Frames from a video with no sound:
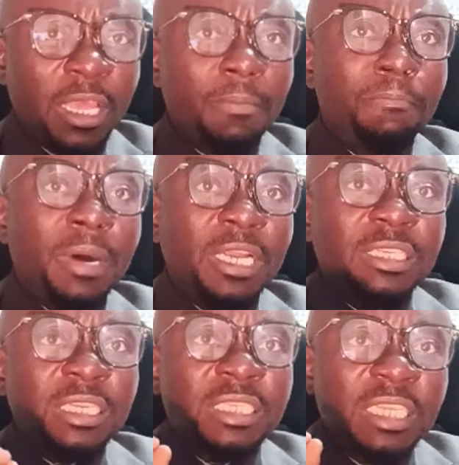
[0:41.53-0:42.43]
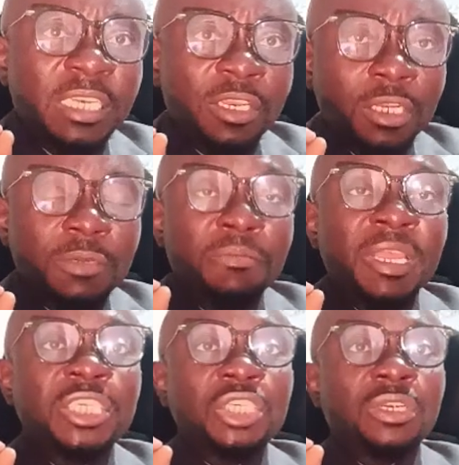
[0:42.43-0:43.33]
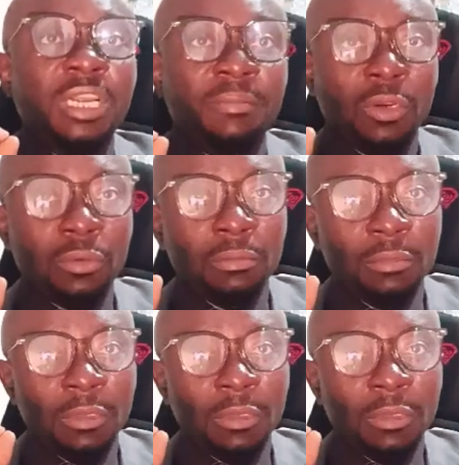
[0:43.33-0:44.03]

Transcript: but did not mention Cameroon.